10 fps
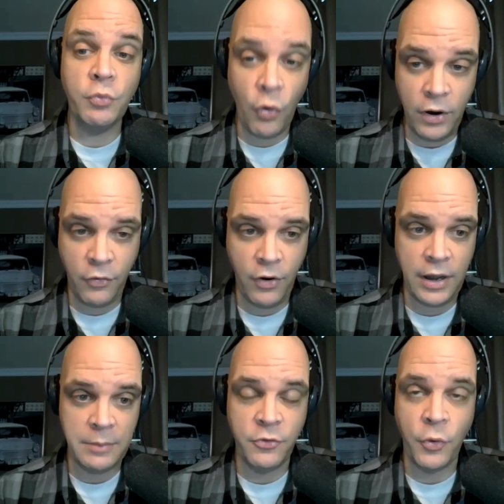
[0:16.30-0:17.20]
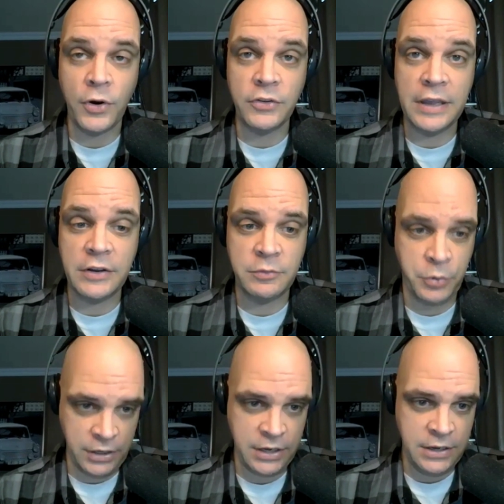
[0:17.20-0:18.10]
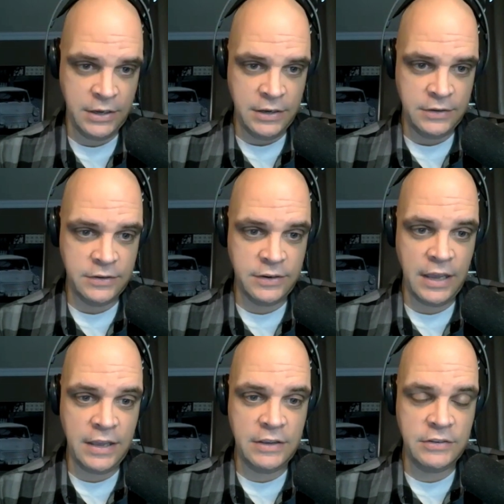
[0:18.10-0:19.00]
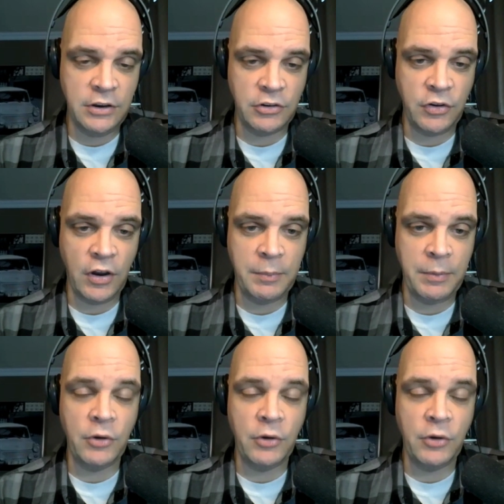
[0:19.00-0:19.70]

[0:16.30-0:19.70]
to war crime for his latest book. Today, he's here to talk